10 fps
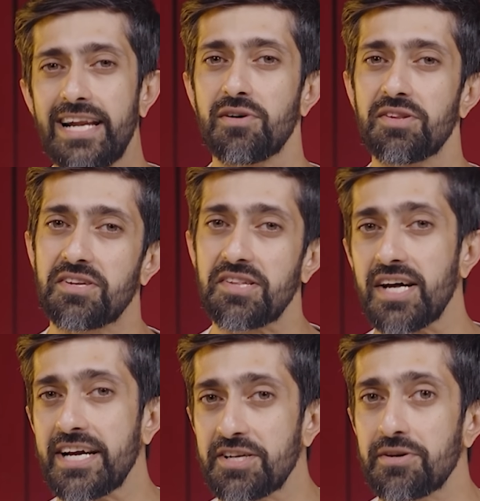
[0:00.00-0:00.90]
it was
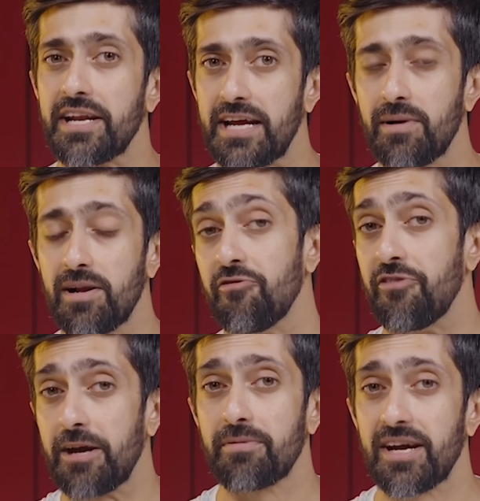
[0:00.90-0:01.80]
designed to enable
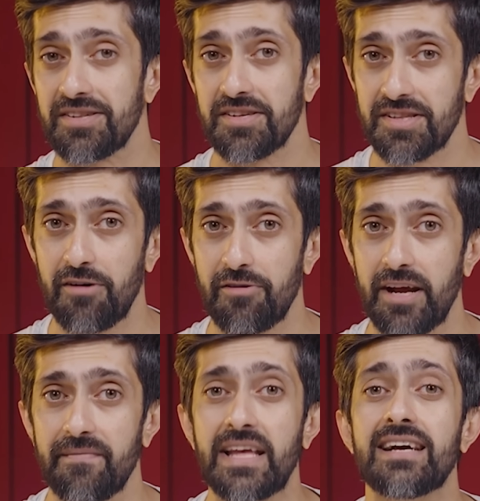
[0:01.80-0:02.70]
fair price
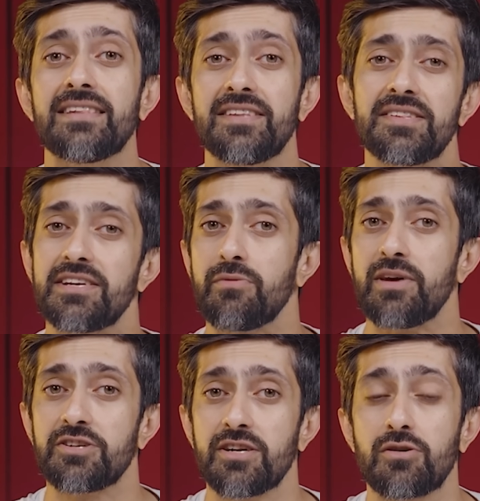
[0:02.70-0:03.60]
discovery, this
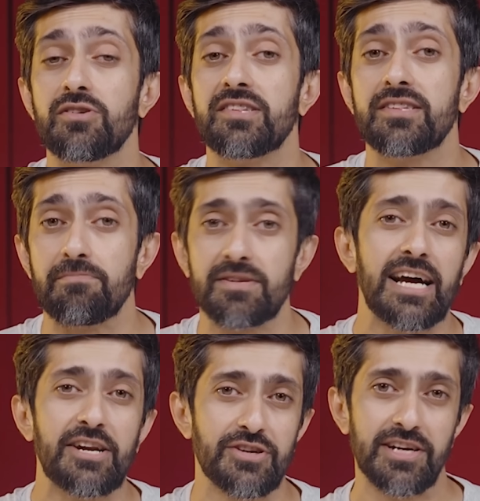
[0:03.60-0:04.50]
intervention could
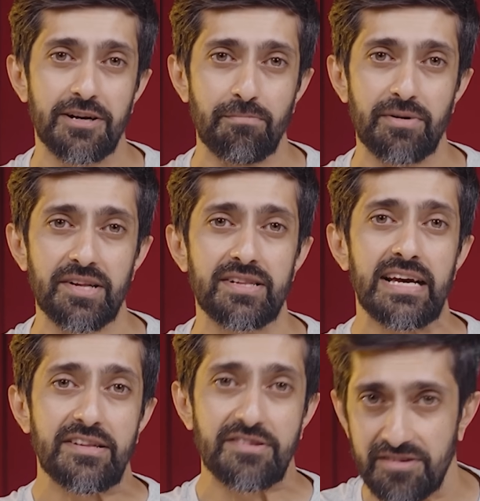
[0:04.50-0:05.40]
substantially compress
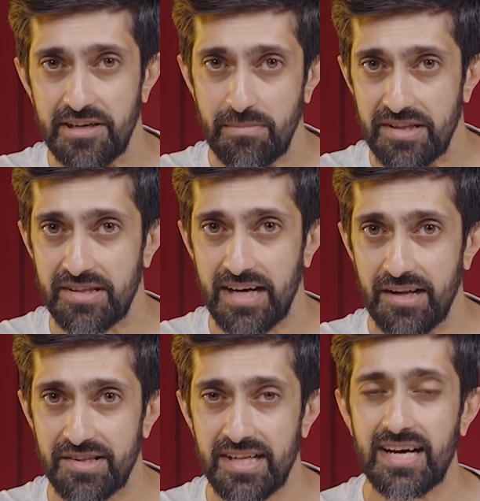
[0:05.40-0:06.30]
the extreme
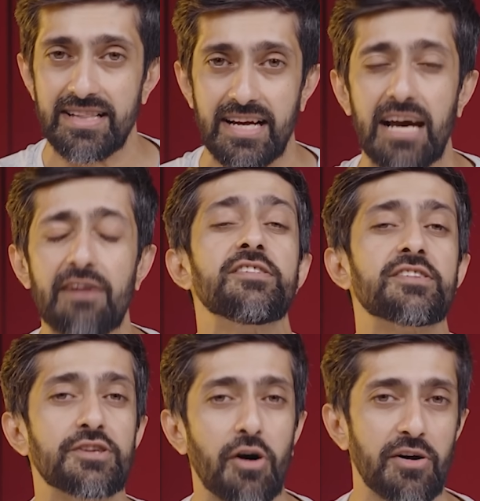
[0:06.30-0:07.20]
discounts that have
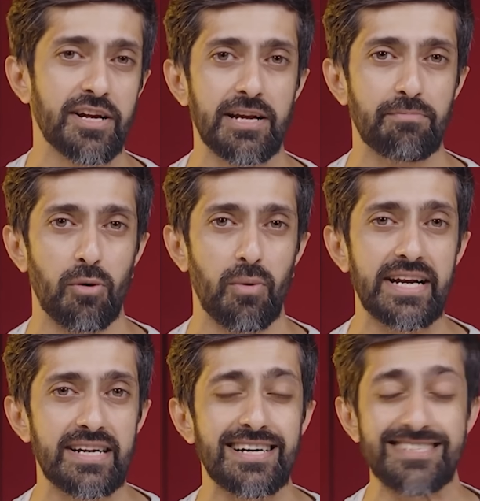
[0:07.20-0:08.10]
historically
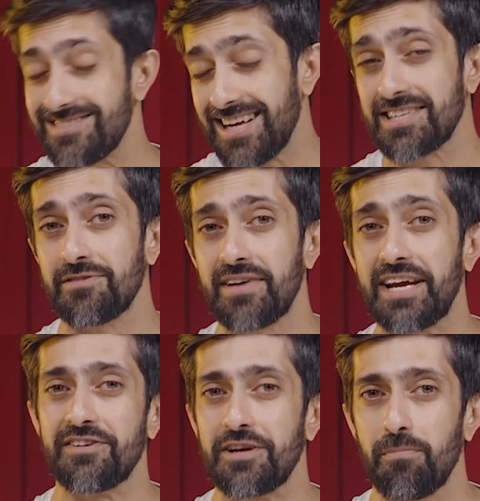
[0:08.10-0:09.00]
provided attractive
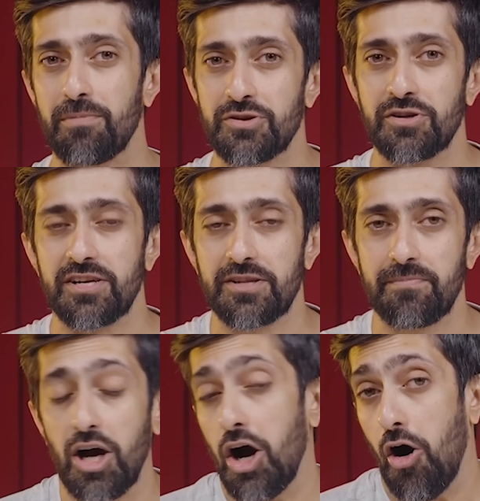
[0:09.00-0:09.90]
entry opportunities.
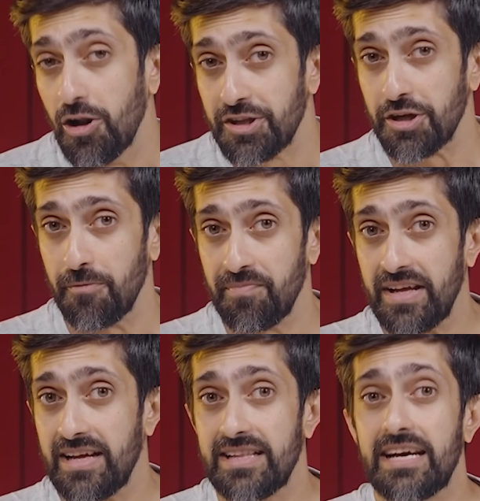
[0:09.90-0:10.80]
Also,
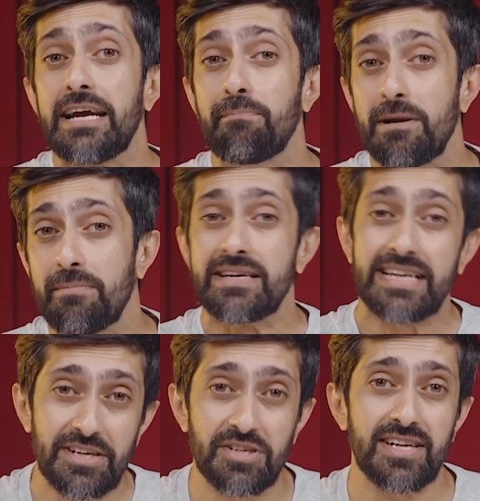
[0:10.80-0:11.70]
the
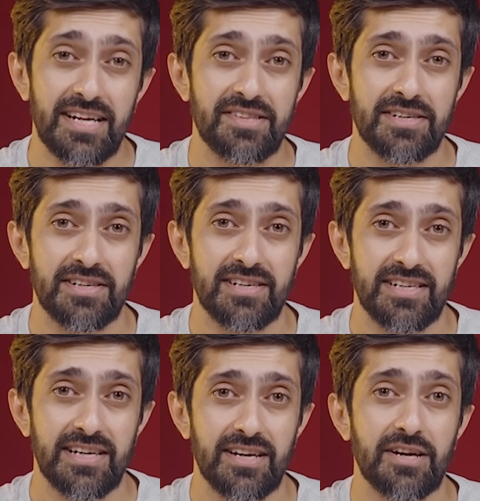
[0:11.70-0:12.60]
implementation
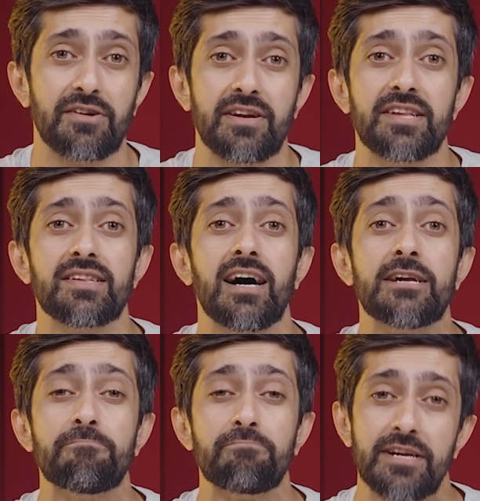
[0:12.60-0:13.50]
uncertainty creates
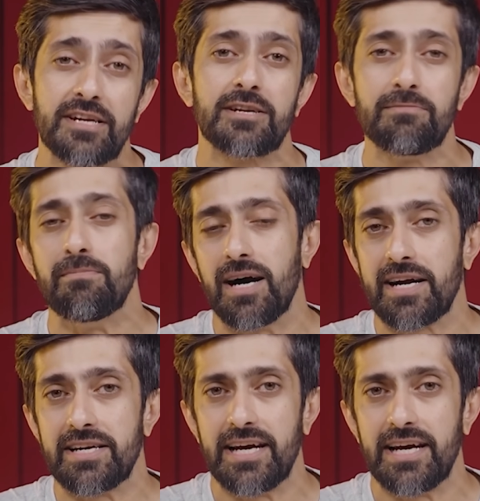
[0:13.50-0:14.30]
unpredictable market